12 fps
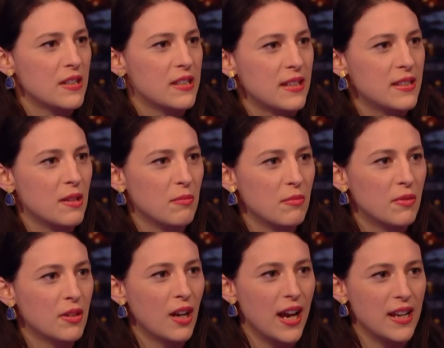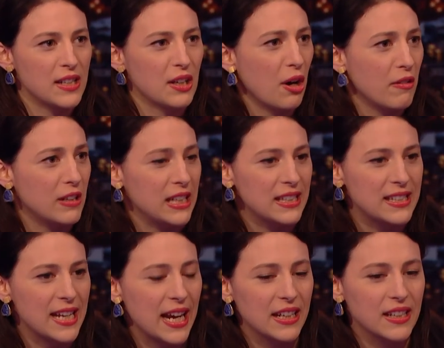system as it currently
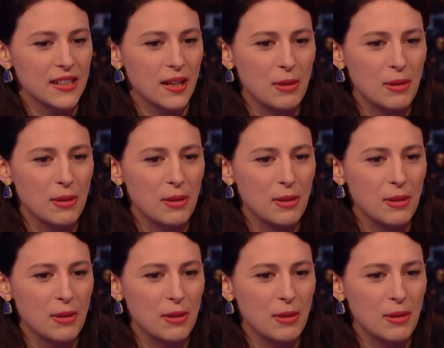stands.